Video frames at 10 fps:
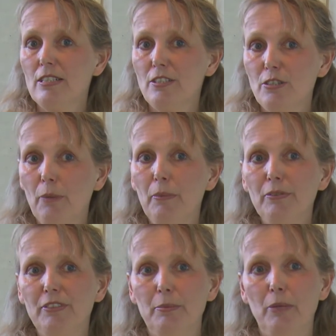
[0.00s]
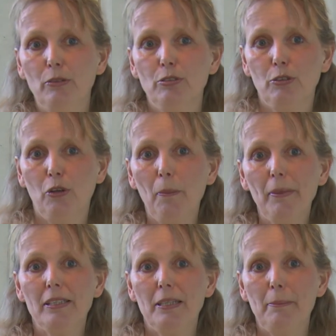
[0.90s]
Some of the most
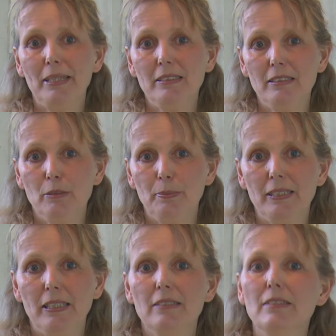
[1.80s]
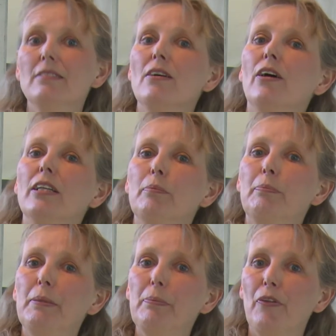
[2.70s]
common misinterpretations are that
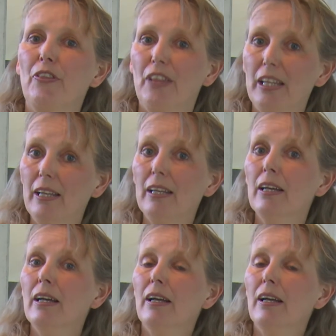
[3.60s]
people think